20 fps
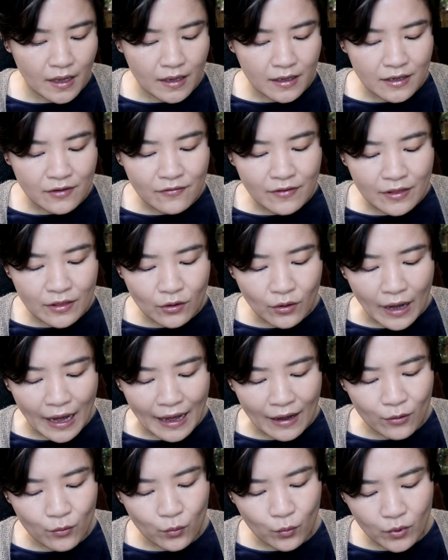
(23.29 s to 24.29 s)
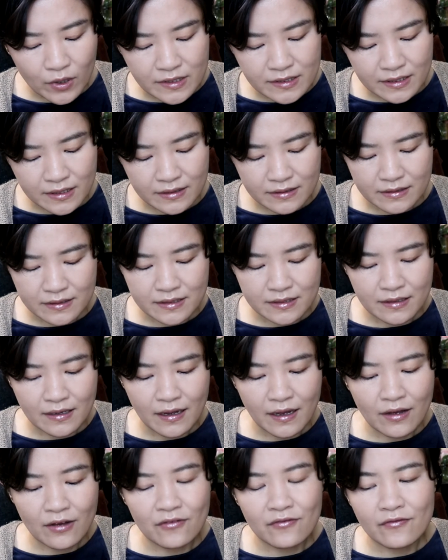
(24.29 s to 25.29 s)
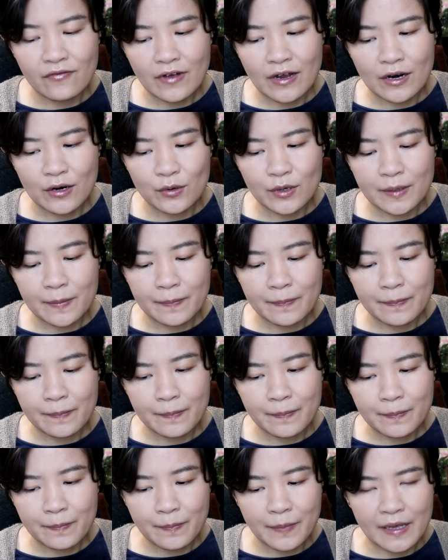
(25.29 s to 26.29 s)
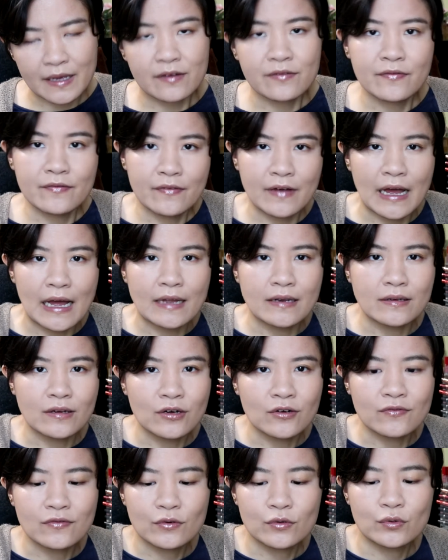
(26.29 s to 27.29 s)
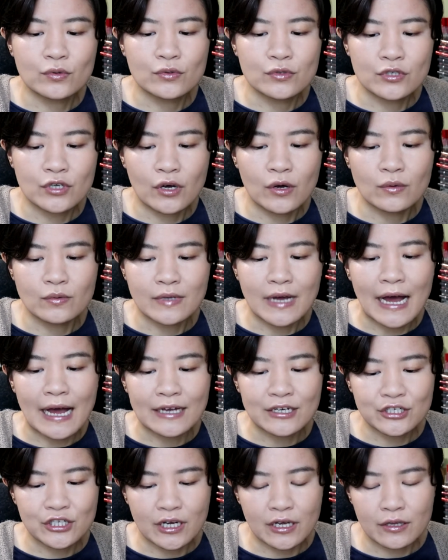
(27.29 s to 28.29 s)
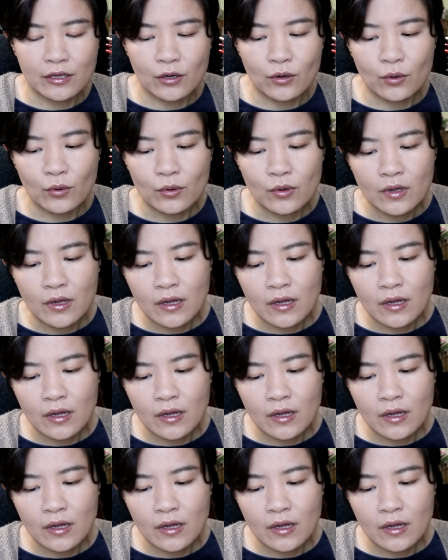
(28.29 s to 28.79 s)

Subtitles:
Even though I wasn't a very big fan of cool tone eyeshadow,